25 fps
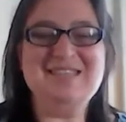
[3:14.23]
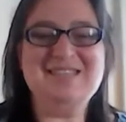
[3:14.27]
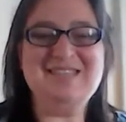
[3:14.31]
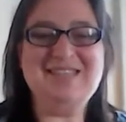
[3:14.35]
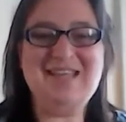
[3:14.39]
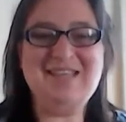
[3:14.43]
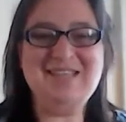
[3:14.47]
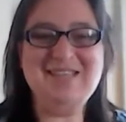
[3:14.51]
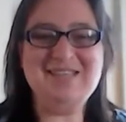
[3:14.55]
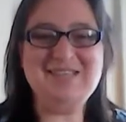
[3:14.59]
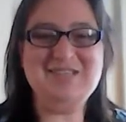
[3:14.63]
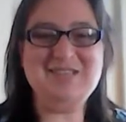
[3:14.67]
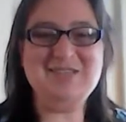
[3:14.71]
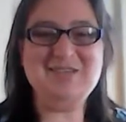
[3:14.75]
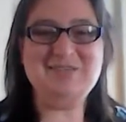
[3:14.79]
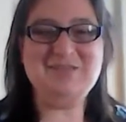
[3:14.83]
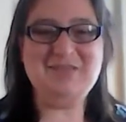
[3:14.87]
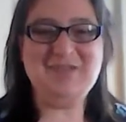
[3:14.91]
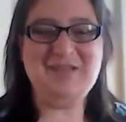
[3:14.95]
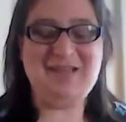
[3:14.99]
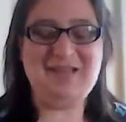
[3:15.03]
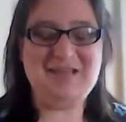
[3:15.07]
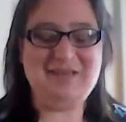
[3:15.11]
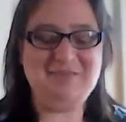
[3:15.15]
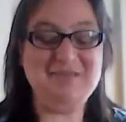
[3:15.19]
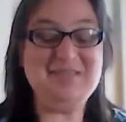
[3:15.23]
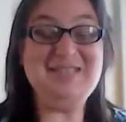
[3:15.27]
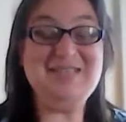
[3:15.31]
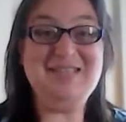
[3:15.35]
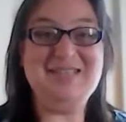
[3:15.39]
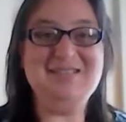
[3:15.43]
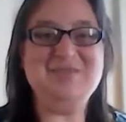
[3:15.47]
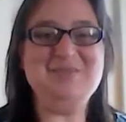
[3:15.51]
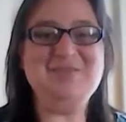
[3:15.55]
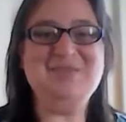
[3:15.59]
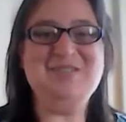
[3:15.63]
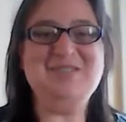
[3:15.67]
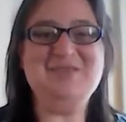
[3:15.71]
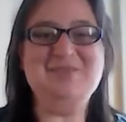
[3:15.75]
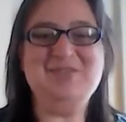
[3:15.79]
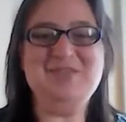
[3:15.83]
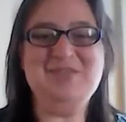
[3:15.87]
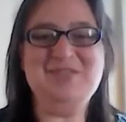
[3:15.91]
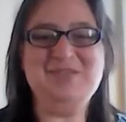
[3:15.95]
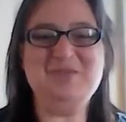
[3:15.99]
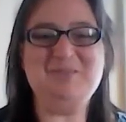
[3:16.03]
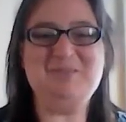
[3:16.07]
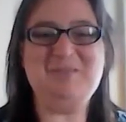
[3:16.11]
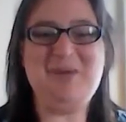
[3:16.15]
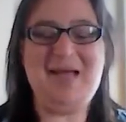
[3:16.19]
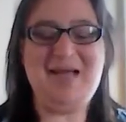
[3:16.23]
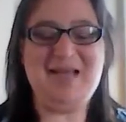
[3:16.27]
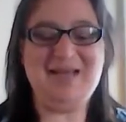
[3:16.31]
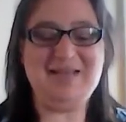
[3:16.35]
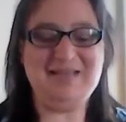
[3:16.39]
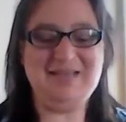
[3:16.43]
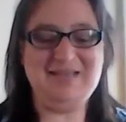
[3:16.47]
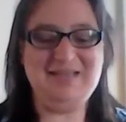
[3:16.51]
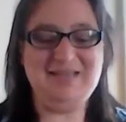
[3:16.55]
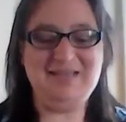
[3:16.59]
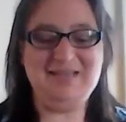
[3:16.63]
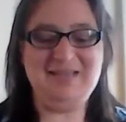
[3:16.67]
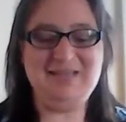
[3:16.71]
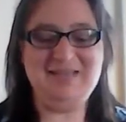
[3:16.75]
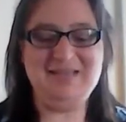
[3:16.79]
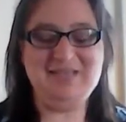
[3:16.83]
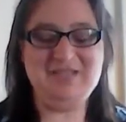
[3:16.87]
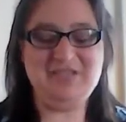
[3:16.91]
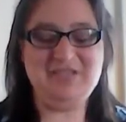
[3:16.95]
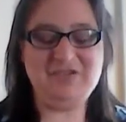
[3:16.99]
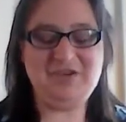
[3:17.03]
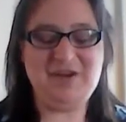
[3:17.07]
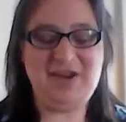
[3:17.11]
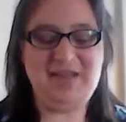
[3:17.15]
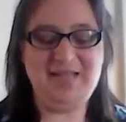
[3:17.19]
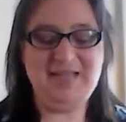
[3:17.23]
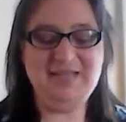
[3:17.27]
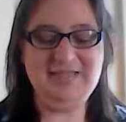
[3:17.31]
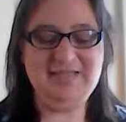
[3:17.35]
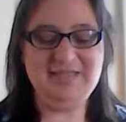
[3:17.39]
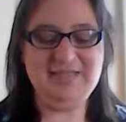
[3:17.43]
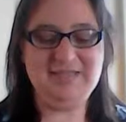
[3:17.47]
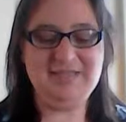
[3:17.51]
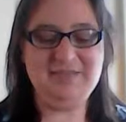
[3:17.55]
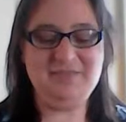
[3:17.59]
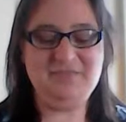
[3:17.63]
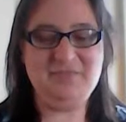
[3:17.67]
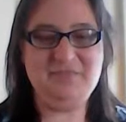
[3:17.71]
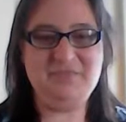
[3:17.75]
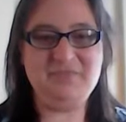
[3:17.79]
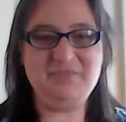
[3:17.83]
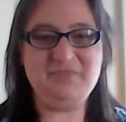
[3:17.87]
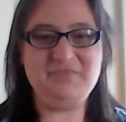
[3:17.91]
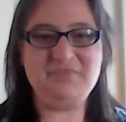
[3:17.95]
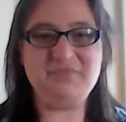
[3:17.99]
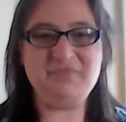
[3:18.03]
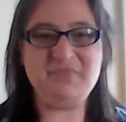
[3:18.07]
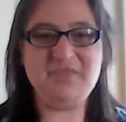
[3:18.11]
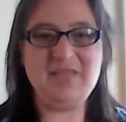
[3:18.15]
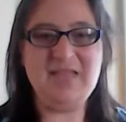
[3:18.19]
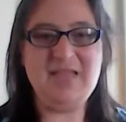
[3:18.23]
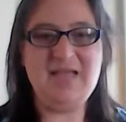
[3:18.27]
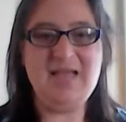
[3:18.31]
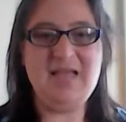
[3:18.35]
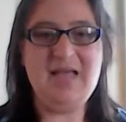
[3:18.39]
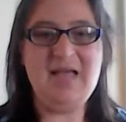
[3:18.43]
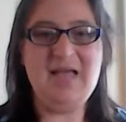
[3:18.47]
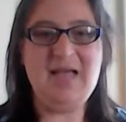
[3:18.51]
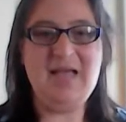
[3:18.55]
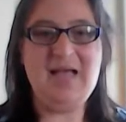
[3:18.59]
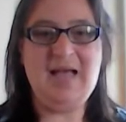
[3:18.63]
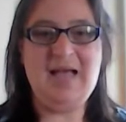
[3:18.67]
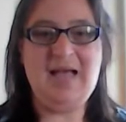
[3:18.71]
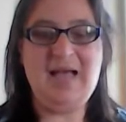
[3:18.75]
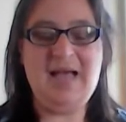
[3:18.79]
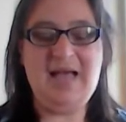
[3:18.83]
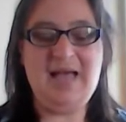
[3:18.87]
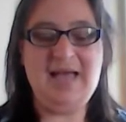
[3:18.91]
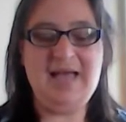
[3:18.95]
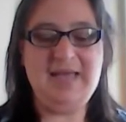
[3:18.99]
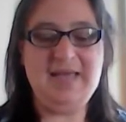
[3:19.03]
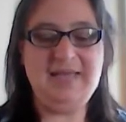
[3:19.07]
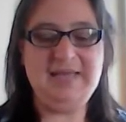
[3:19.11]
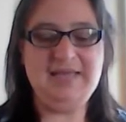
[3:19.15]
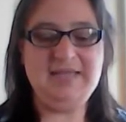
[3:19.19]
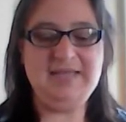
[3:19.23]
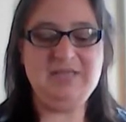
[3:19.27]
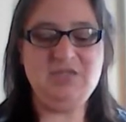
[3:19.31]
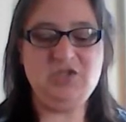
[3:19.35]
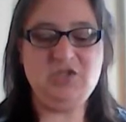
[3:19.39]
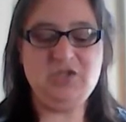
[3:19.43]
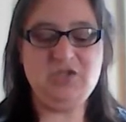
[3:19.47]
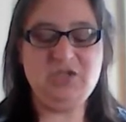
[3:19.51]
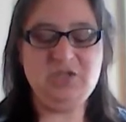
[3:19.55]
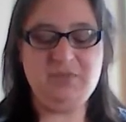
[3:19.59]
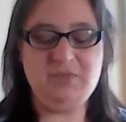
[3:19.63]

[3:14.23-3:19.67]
Then sort of sit with your back straight and